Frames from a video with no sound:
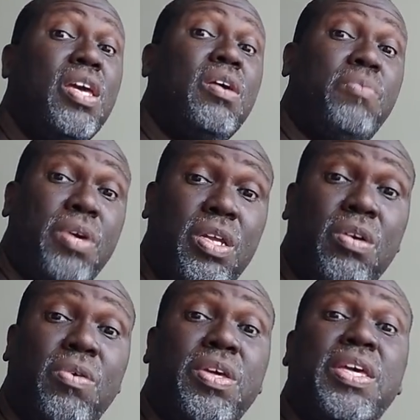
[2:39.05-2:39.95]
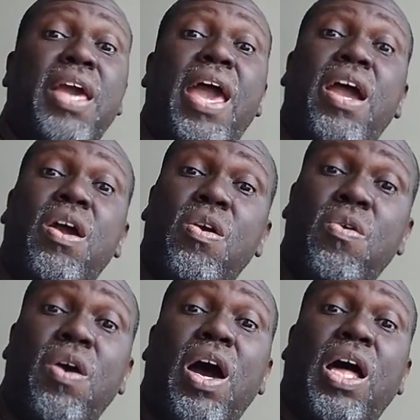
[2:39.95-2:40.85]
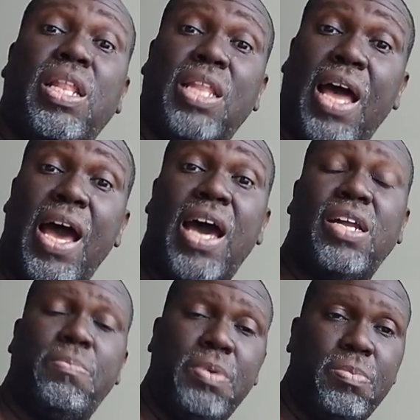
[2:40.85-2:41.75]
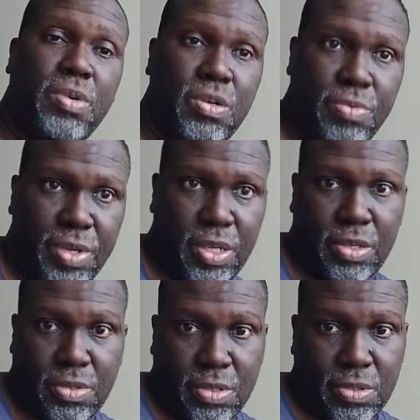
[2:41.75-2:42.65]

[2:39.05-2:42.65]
We know he had hurt a lot of people's careers.